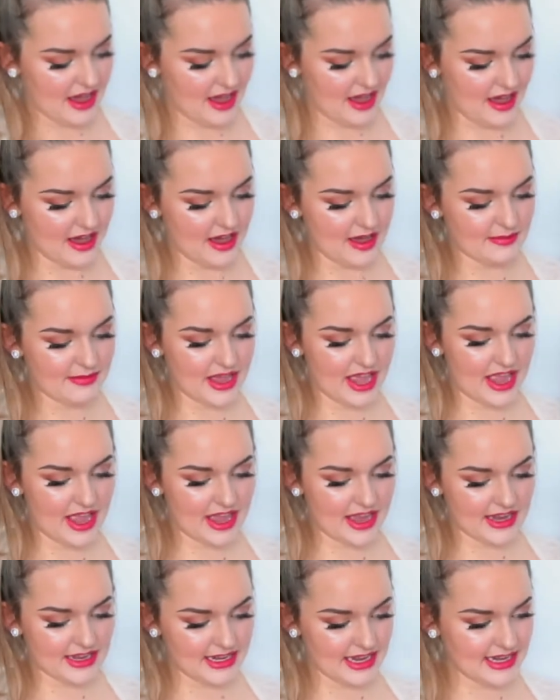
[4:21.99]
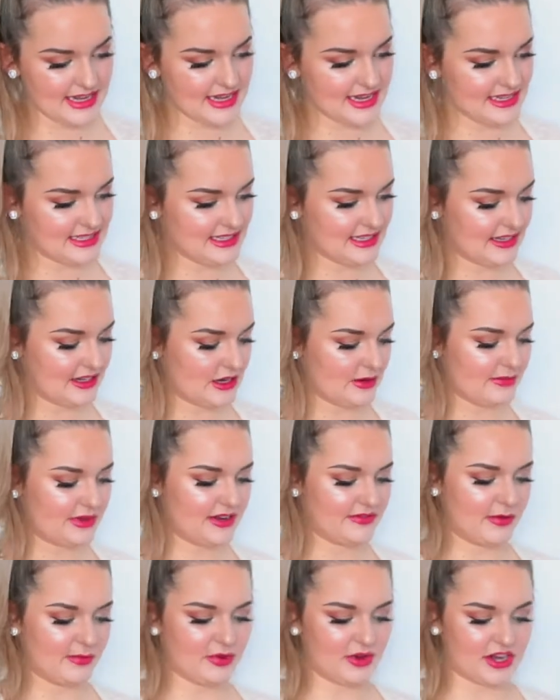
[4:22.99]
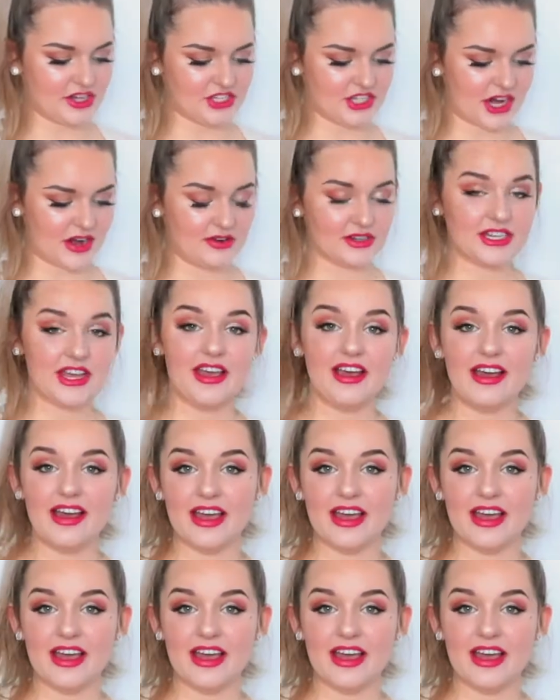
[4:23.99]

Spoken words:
and it needs a little bit of a brush out.